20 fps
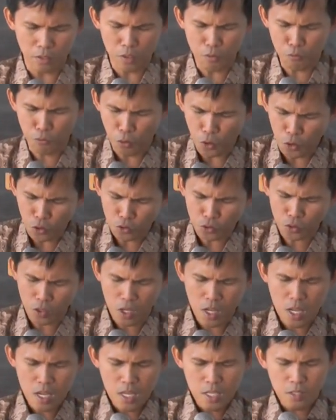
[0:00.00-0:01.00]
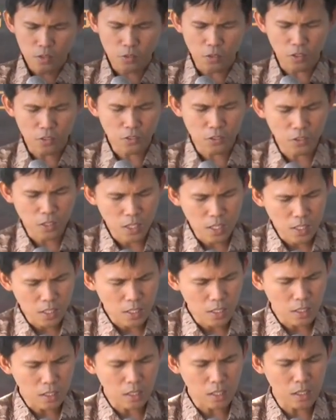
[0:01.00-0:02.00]
In verse
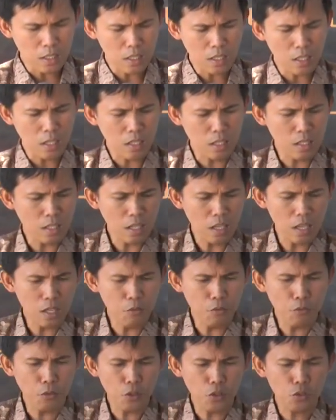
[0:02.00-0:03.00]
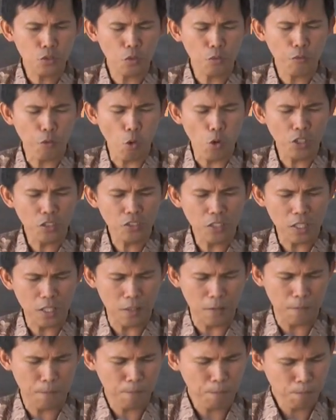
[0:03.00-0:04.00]
16, in, in, in, in verse
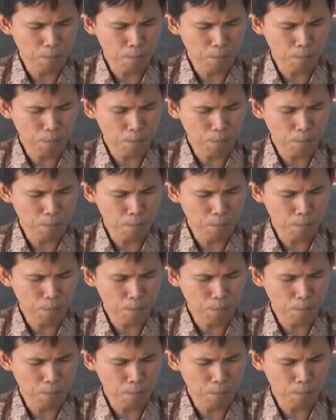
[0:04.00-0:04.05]
14,